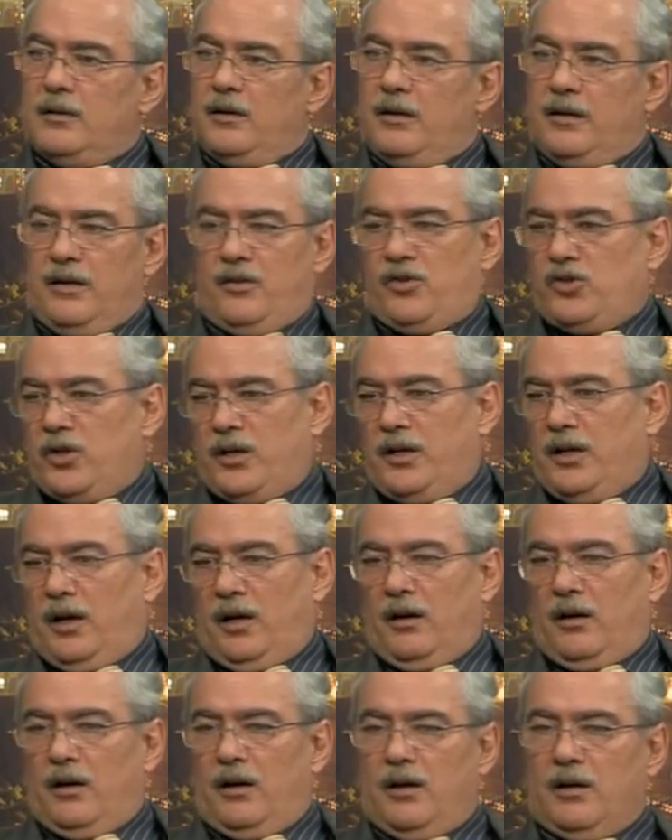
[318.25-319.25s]
And in
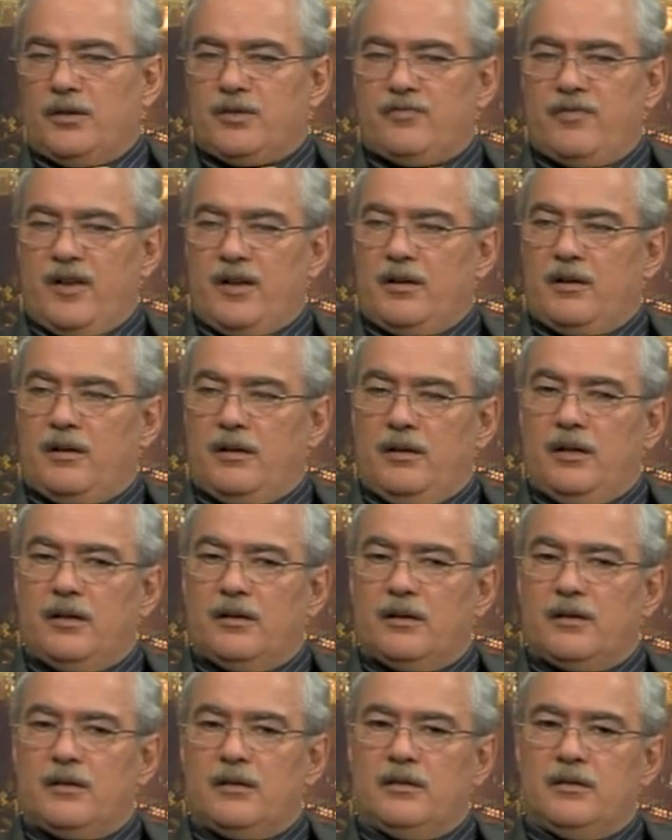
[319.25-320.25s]
Sharia law, it's very
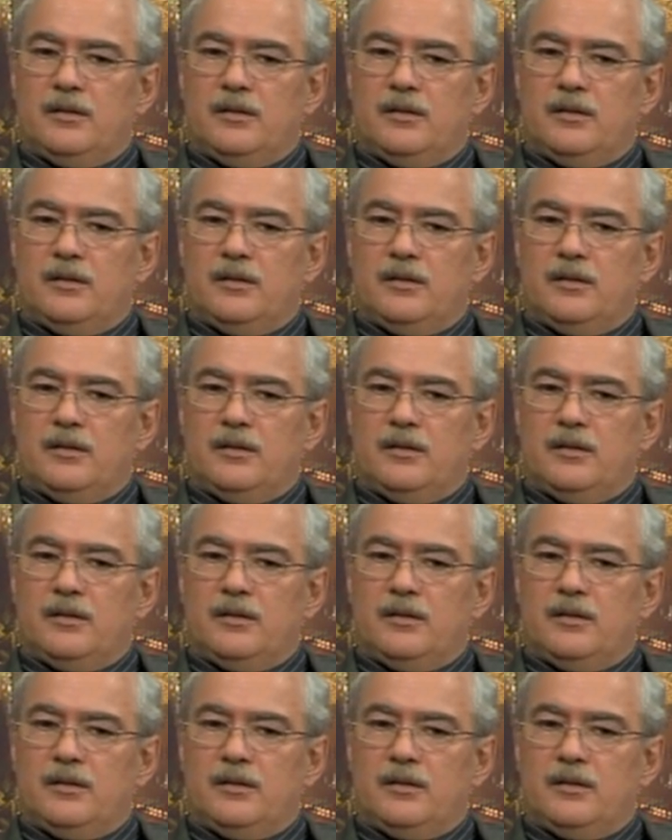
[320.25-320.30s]
clear